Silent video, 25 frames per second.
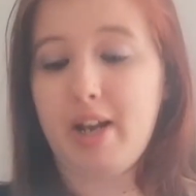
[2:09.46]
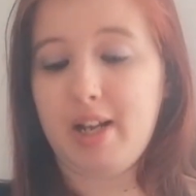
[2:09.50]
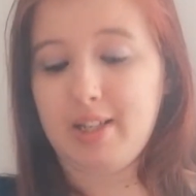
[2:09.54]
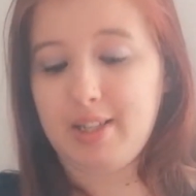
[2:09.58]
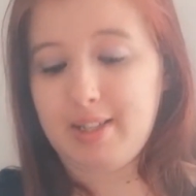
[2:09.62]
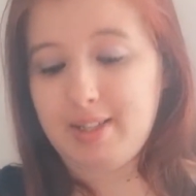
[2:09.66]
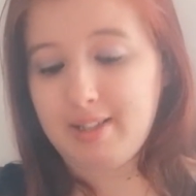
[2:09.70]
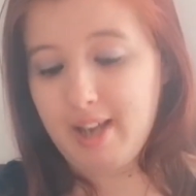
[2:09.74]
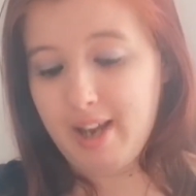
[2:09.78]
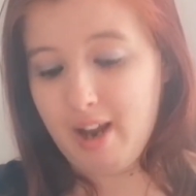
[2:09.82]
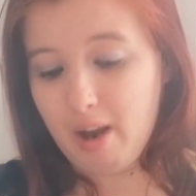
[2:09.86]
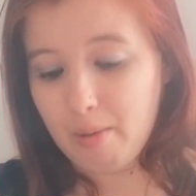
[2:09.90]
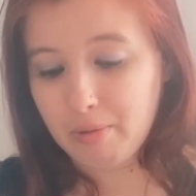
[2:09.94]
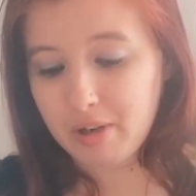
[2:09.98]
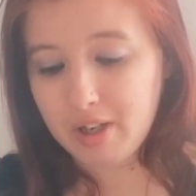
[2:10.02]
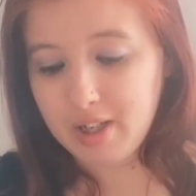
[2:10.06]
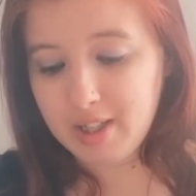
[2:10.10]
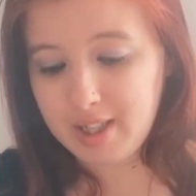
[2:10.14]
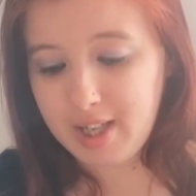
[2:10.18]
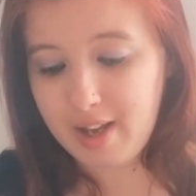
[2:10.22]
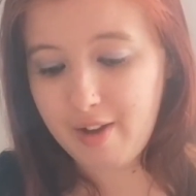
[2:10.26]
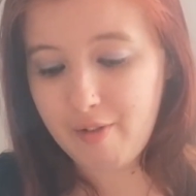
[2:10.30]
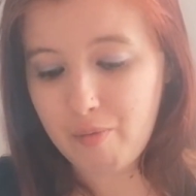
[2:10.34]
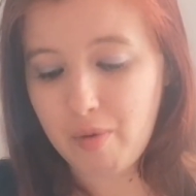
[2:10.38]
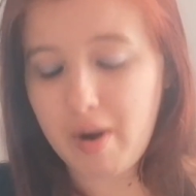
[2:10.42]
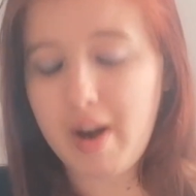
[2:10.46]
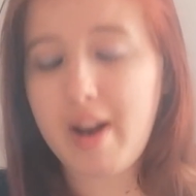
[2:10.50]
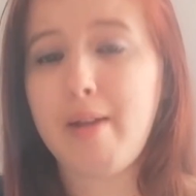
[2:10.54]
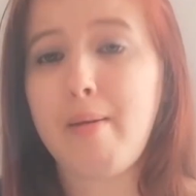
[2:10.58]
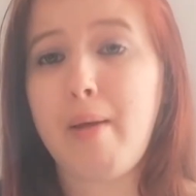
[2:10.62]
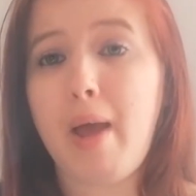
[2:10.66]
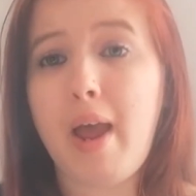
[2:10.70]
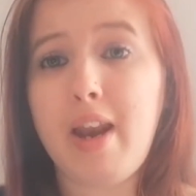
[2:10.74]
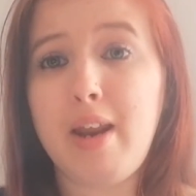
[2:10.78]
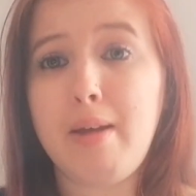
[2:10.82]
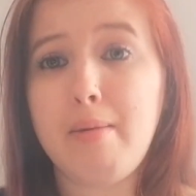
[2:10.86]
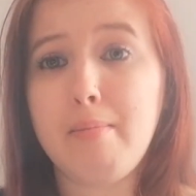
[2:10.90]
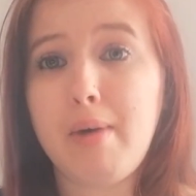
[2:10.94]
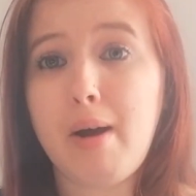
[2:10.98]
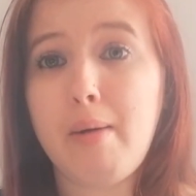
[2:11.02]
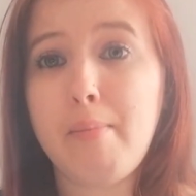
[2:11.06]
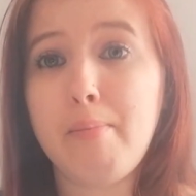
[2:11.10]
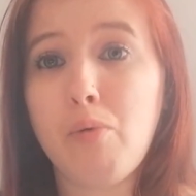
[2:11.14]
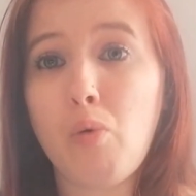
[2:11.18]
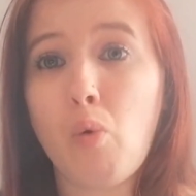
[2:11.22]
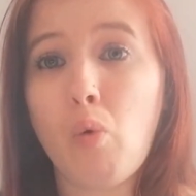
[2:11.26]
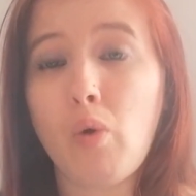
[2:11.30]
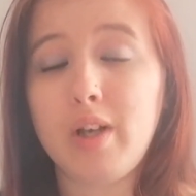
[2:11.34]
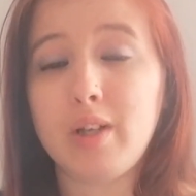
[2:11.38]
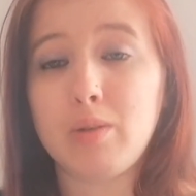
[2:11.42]
it and see? I'm going to see if any of my
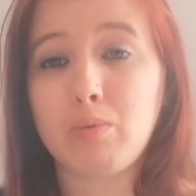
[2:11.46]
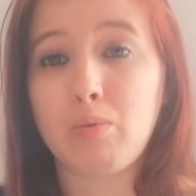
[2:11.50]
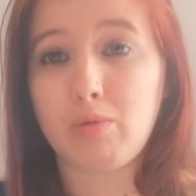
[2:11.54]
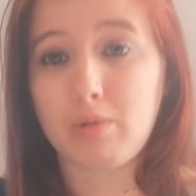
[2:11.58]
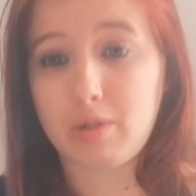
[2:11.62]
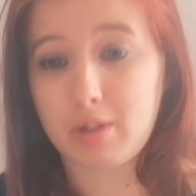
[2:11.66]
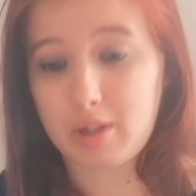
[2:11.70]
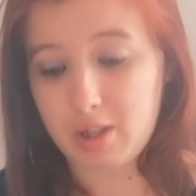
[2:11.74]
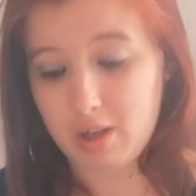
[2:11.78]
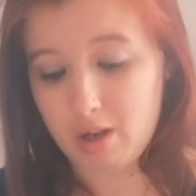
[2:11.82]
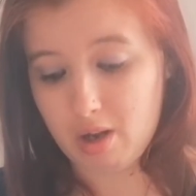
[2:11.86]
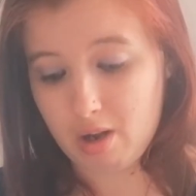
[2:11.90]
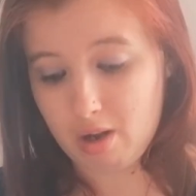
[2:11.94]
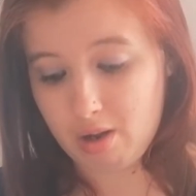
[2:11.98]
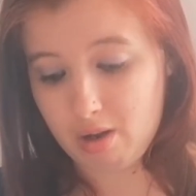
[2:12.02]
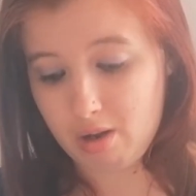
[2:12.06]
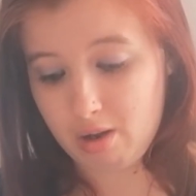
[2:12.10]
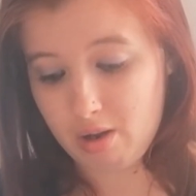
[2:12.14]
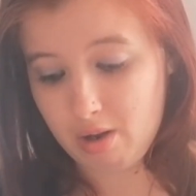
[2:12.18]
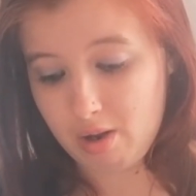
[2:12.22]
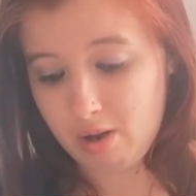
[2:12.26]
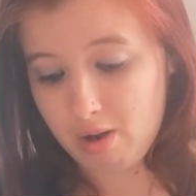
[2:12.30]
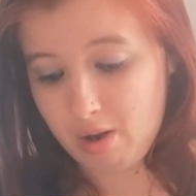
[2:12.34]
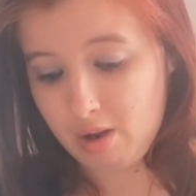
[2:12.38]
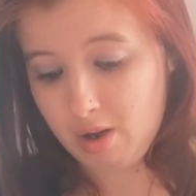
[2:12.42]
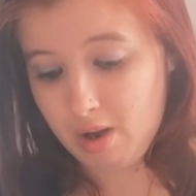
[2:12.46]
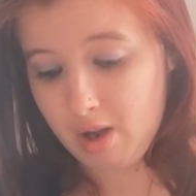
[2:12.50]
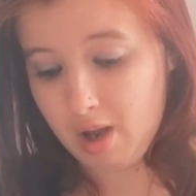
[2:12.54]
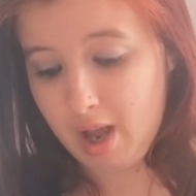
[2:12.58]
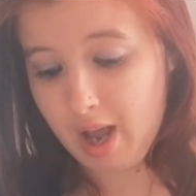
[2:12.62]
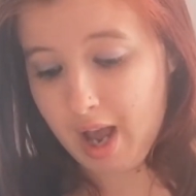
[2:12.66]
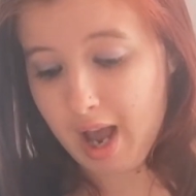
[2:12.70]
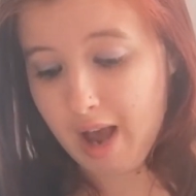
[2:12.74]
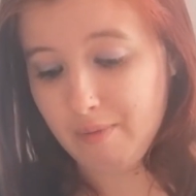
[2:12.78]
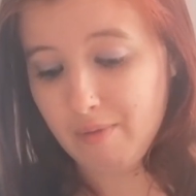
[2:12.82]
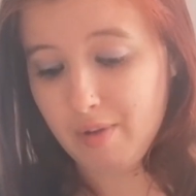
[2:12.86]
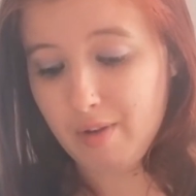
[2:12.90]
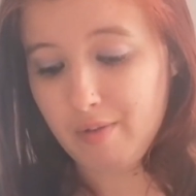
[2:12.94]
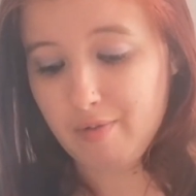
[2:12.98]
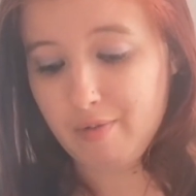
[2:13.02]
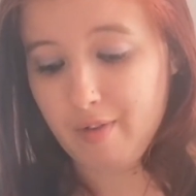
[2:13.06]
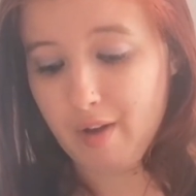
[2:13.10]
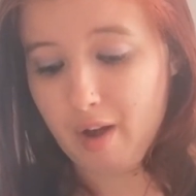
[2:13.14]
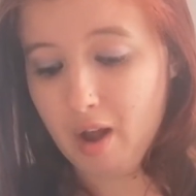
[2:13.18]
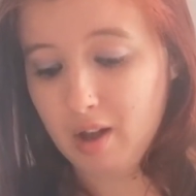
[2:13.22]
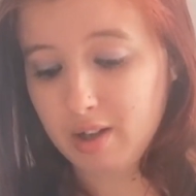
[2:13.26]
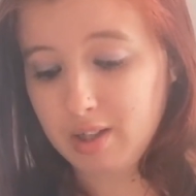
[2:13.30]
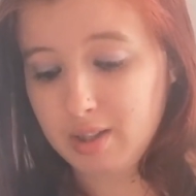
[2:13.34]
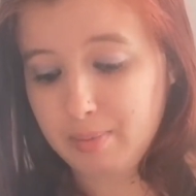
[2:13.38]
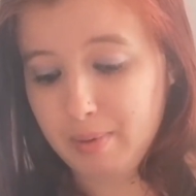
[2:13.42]
boys want to have it
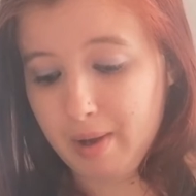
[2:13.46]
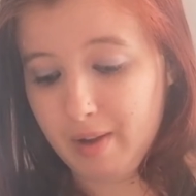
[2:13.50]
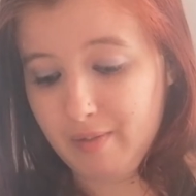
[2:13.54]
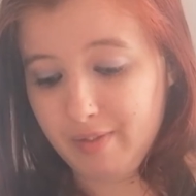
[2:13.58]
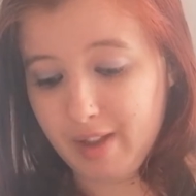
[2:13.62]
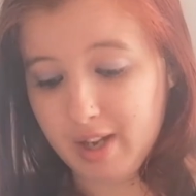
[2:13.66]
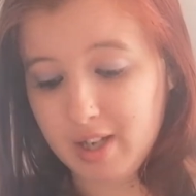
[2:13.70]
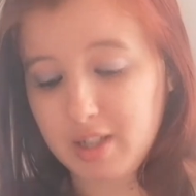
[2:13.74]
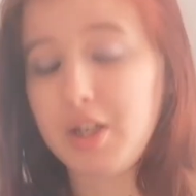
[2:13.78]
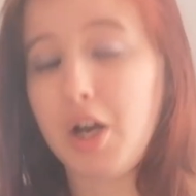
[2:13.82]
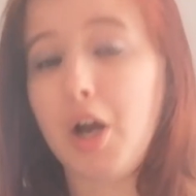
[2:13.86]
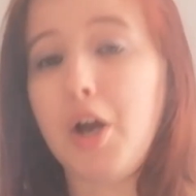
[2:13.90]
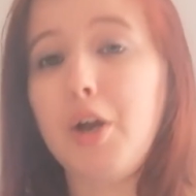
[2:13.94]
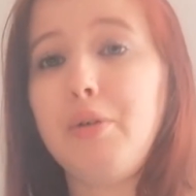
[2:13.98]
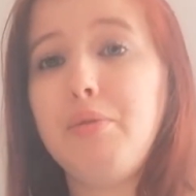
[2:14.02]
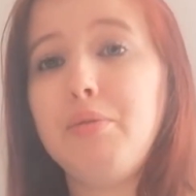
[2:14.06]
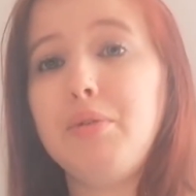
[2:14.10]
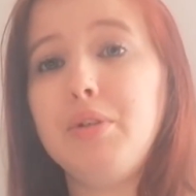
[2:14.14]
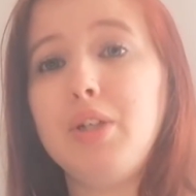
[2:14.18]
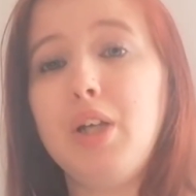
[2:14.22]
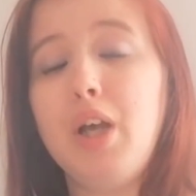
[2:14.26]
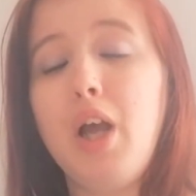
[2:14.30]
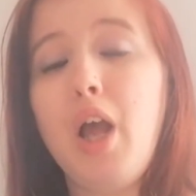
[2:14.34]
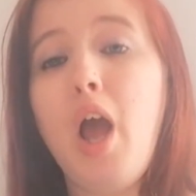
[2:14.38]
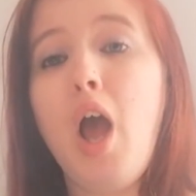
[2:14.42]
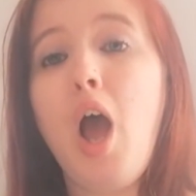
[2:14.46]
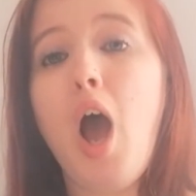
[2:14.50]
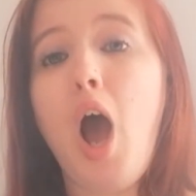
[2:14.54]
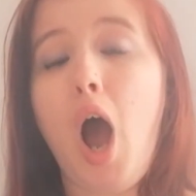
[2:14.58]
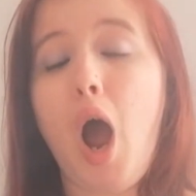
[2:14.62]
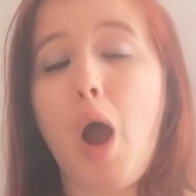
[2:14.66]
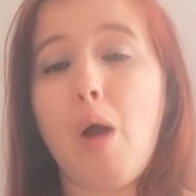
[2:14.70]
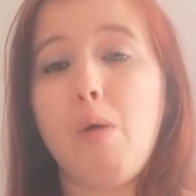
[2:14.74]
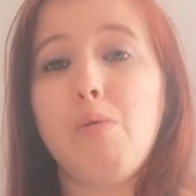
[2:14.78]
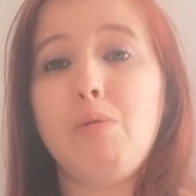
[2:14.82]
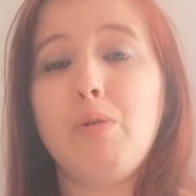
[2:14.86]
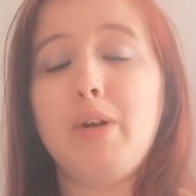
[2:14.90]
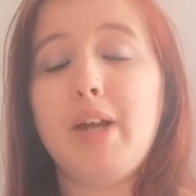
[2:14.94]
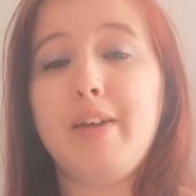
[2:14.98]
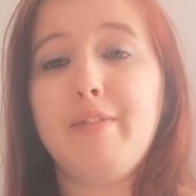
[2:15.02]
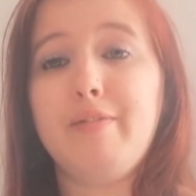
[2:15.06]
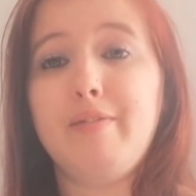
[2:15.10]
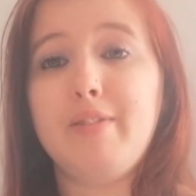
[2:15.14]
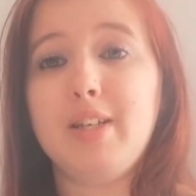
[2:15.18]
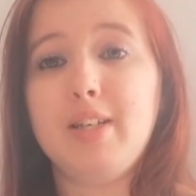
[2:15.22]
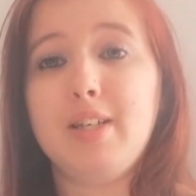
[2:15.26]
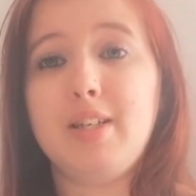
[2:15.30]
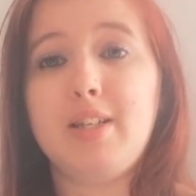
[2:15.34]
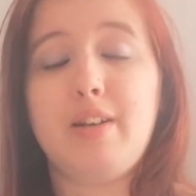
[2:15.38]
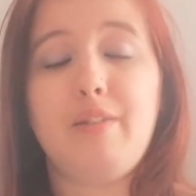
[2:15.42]
first. But if they don't, I will
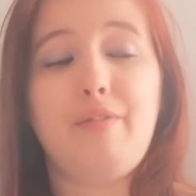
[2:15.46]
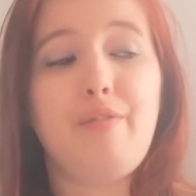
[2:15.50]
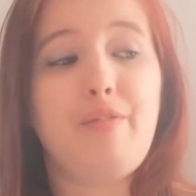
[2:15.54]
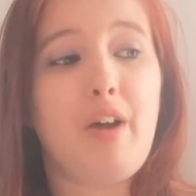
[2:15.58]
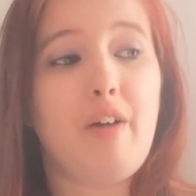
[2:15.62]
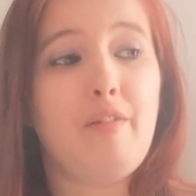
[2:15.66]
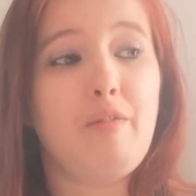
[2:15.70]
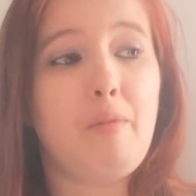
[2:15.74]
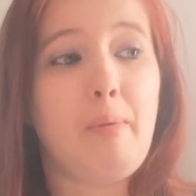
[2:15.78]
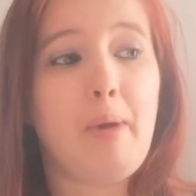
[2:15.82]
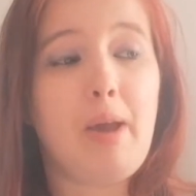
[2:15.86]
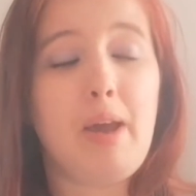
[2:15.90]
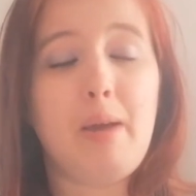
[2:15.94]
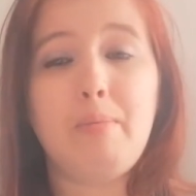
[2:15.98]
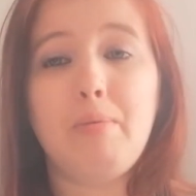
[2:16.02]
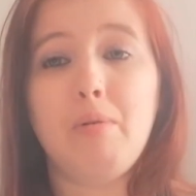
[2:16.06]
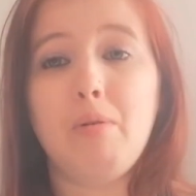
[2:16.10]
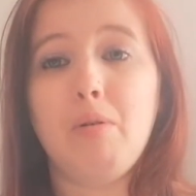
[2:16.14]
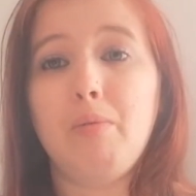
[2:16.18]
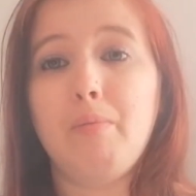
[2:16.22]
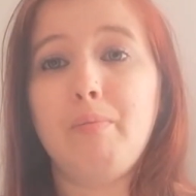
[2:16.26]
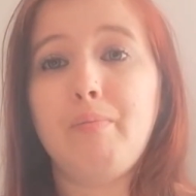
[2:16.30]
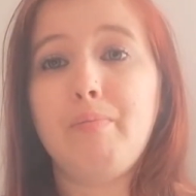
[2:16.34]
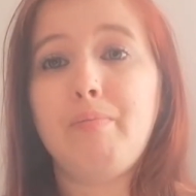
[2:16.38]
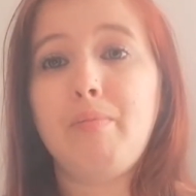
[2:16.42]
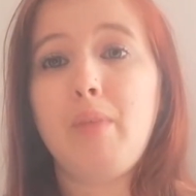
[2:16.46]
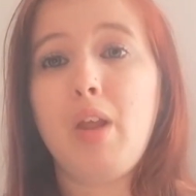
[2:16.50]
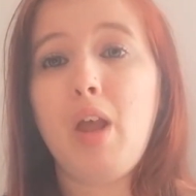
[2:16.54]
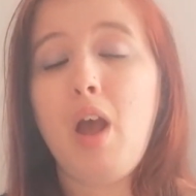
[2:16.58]
gift this stuff to other people.